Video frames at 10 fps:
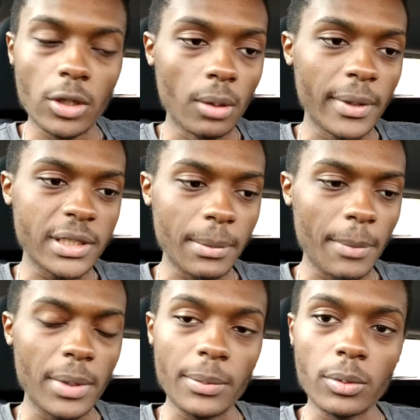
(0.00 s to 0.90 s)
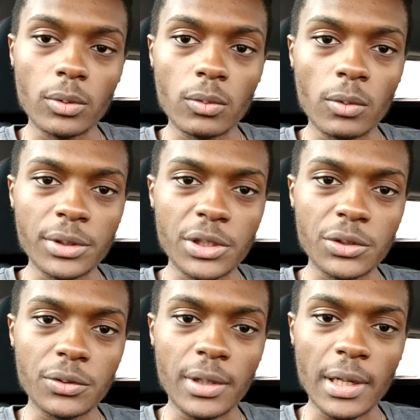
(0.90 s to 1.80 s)
a few comments about people
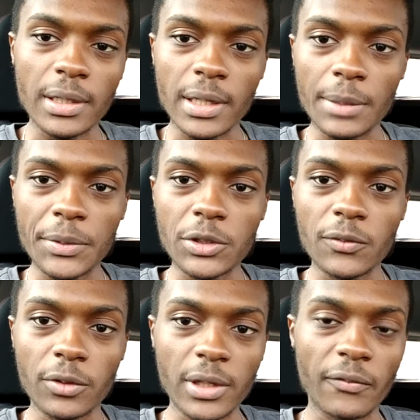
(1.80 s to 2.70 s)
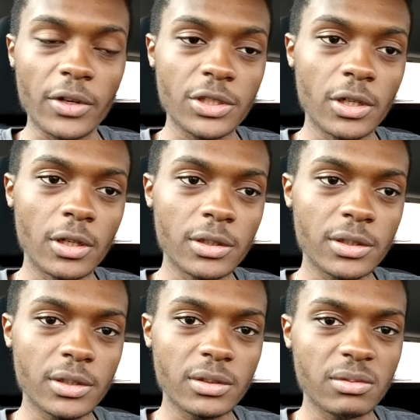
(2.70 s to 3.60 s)
wanting to get the EP2 for their first cars.